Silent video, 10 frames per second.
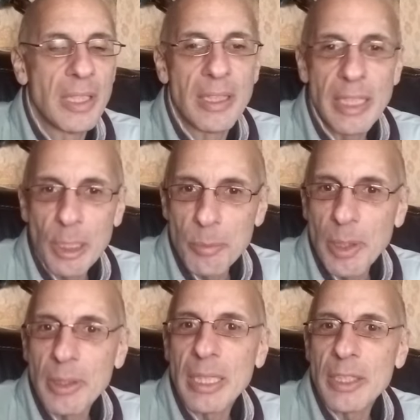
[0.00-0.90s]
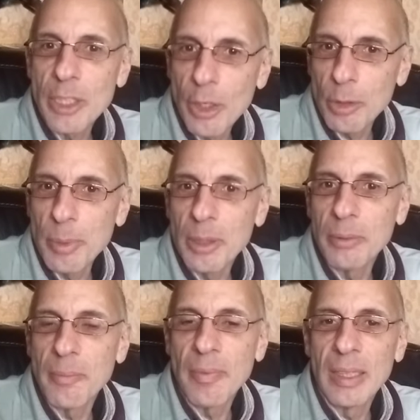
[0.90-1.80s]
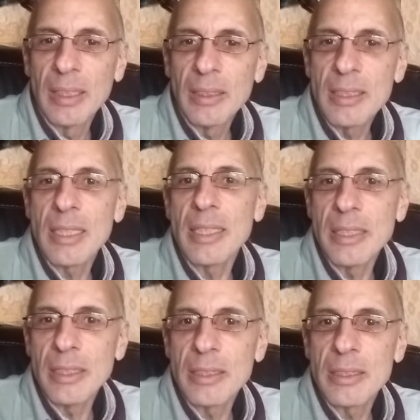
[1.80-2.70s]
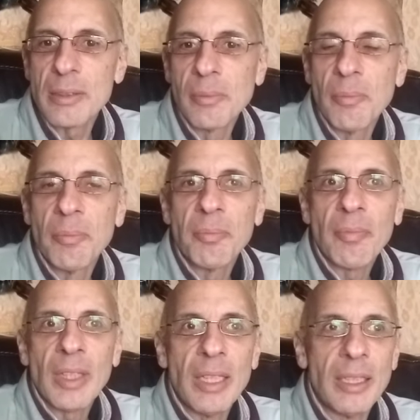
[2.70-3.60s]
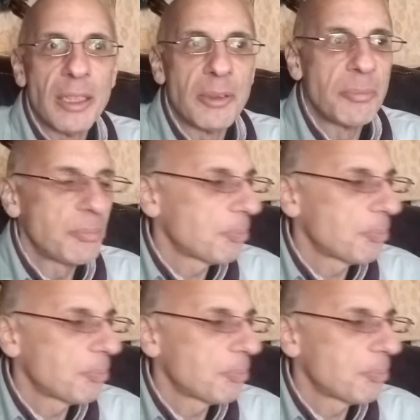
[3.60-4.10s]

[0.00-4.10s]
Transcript: think about and talk about these ideas. Um,